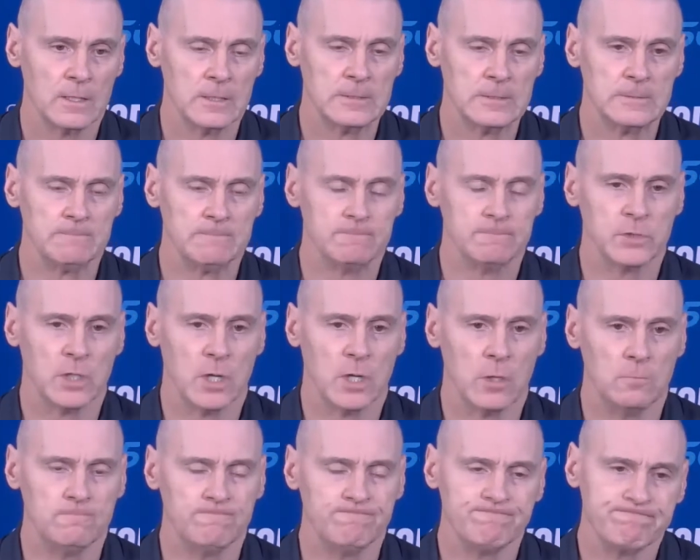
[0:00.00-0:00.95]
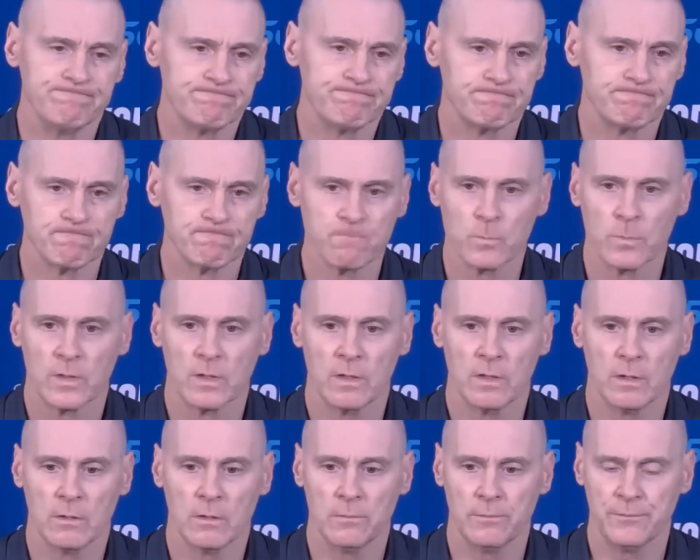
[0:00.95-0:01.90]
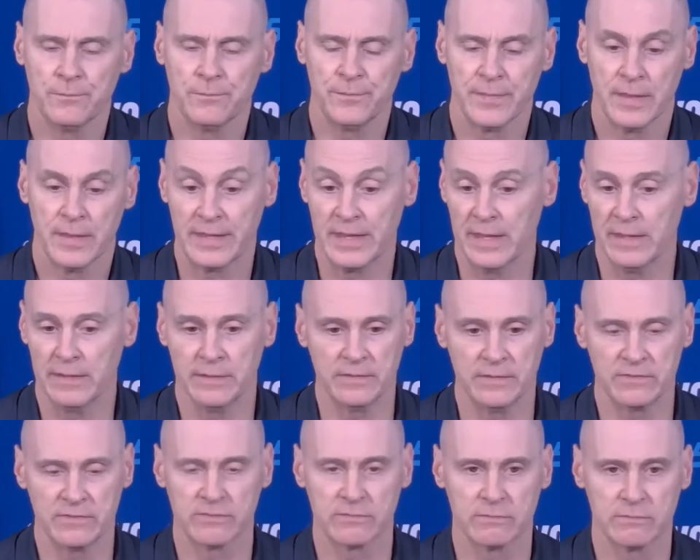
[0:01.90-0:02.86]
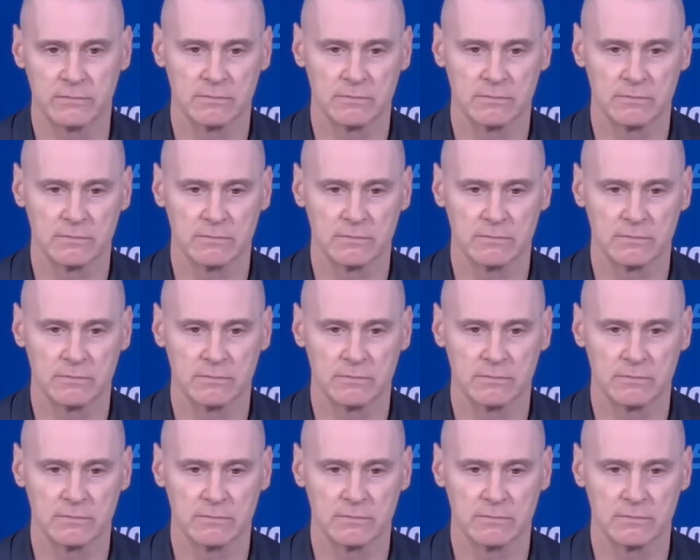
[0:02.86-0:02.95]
so, you know, again, it's